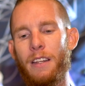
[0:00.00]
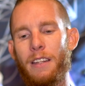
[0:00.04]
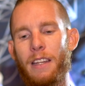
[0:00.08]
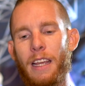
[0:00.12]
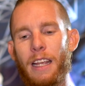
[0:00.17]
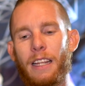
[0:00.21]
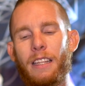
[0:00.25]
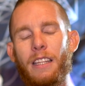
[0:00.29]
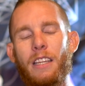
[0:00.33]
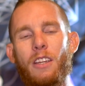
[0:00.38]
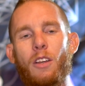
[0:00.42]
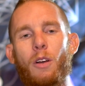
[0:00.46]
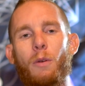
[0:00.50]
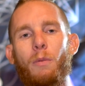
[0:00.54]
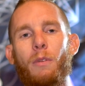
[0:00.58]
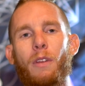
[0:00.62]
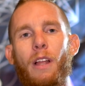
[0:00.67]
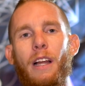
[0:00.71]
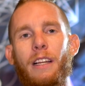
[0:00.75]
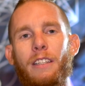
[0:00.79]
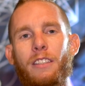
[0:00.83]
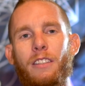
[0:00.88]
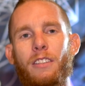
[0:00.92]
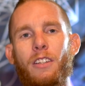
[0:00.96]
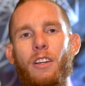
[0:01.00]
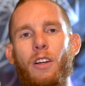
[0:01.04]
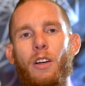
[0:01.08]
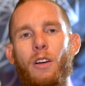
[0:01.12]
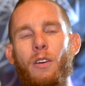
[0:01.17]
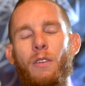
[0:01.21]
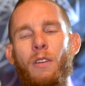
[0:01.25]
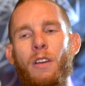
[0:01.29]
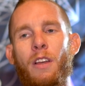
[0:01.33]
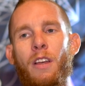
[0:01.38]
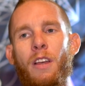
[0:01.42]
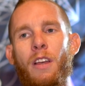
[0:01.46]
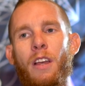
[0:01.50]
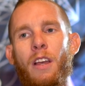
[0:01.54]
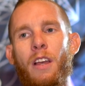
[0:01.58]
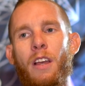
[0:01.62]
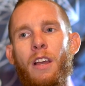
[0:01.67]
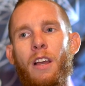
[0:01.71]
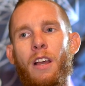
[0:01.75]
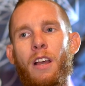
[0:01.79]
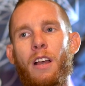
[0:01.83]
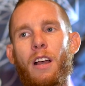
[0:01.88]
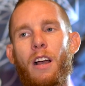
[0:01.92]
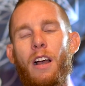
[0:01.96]
take the opalite stone,
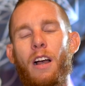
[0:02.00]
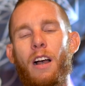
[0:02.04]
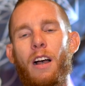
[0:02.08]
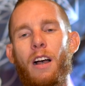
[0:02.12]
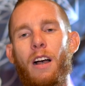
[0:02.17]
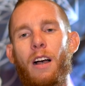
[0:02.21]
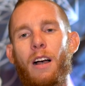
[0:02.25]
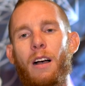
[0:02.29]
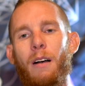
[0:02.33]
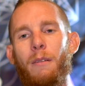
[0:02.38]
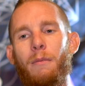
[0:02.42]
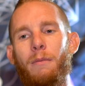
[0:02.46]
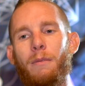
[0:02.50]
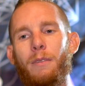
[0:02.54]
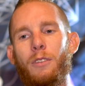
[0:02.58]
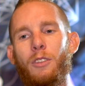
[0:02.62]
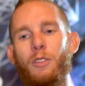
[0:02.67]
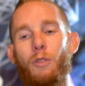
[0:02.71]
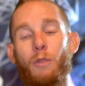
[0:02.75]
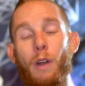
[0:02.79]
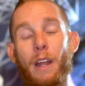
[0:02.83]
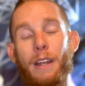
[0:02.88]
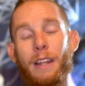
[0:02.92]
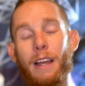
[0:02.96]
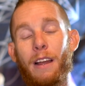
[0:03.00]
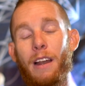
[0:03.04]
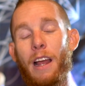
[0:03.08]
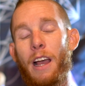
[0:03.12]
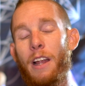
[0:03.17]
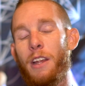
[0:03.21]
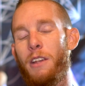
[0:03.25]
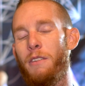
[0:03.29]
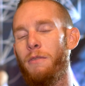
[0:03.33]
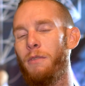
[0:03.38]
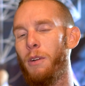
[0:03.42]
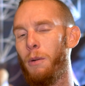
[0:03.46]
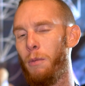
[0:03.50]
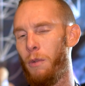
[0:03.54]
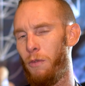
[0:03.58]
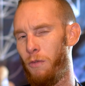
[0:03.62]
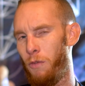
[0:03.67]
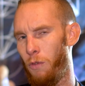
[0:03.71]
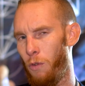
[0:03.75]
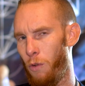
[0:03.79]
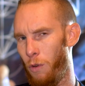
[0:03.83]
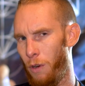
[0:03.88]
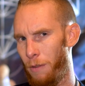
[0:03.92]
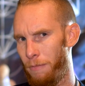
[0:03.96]
so write down how you feel
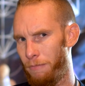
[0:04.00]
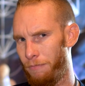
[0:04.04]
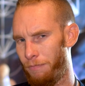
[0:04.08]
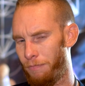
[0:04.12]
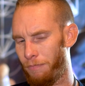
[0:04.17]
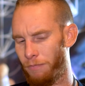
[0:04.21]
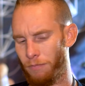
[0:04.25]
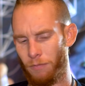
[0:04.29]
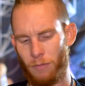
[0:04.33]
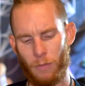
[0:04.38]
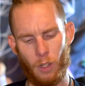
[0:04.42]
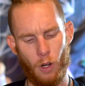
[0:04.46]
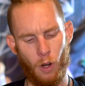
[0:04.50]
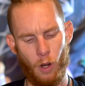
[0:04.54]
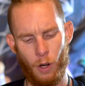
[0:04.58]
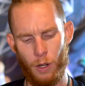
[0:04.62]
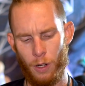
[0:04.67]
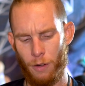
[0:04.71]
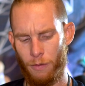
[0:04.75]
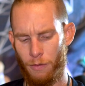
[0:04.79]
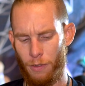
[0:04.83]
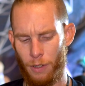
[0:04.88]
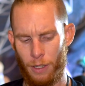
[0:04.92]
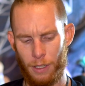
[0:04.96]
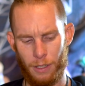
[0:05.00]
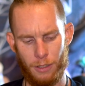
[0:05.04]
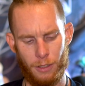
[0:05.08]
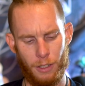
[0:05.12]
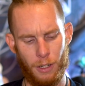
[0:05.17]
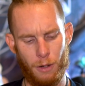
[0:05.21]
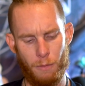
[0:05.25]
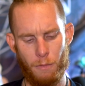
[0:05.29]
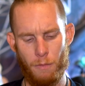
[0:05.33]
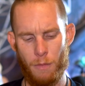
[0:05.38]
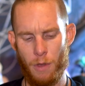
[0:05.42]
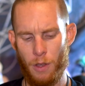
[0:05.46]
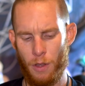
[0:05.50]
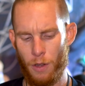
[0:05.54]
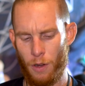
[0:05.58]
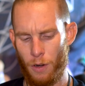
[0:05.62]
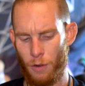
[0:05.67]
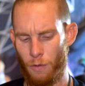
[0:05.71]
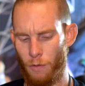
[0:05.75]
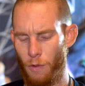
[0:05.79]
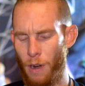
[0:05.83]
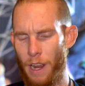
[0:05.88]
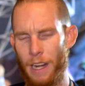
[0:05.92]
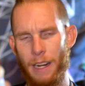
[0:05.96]
before, all your feelings, your
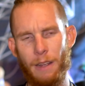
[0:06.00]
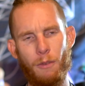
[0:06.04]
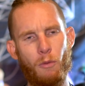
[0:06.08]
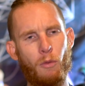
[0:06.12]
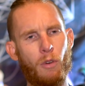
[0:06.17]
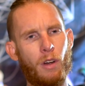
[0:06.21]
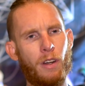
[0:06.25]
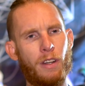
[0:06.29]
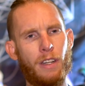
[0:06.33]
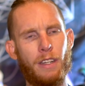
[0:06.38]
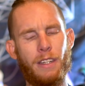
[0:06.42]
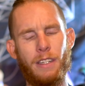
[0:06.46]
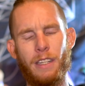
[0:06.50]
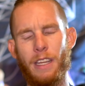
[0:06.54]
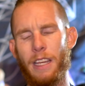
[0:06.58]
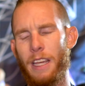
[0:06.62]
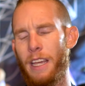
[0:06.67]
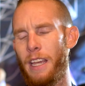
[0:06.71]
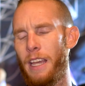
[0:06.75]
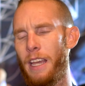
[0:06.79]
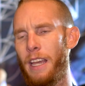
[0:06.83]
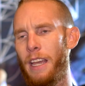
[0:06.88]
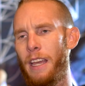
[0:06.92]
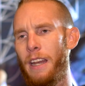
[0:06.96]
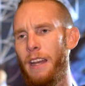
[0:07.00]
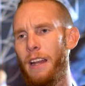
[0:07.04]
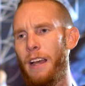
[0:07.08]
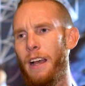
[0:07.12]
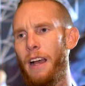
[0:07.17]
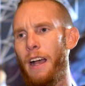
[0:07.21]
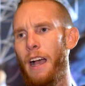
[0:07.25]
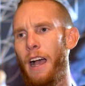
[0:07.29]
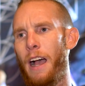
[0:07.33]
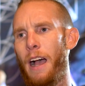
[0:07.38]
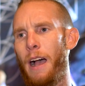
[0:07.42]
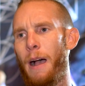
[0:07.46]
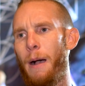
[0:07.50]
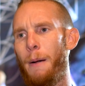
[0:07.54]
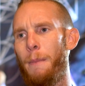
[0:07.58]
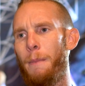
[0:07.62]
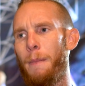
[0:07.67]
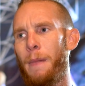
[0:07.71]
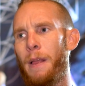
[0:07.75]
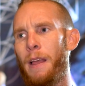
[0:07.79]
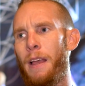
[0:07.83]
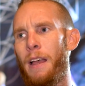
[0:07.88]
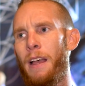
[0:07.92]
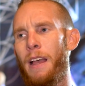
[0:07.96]
mood, rate it 1 to 10,
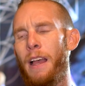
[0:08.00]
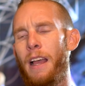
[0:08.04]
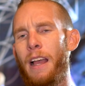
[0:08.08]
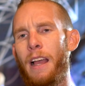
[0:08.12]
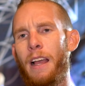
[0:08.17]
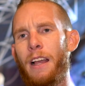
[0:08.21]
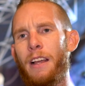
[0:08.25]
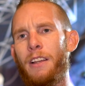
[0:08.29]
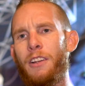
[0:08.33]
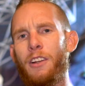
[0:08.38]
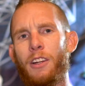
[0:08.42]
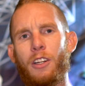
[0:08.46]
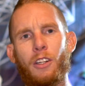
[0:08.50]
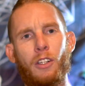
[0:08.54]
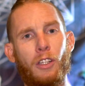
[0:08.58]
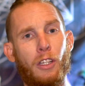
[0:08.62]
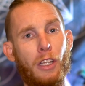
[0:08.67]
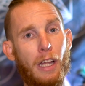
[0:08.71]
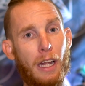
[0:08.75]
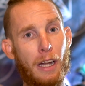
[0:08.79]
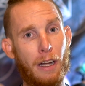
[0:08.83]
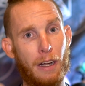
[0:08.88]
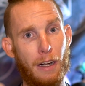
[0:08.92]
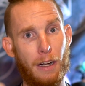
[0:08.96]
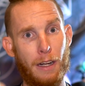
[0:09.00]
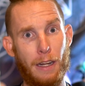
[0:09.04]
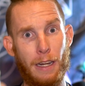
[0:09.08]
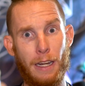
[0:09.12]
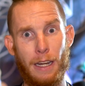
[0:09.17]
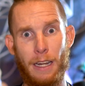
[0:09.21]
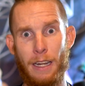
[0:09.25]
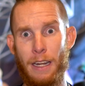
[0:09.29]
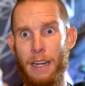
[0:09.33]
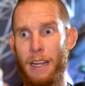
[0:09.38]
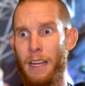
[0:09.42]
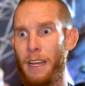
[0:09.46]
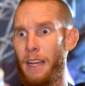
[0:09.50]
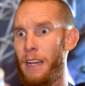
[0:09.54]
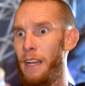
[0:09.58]
your clarity,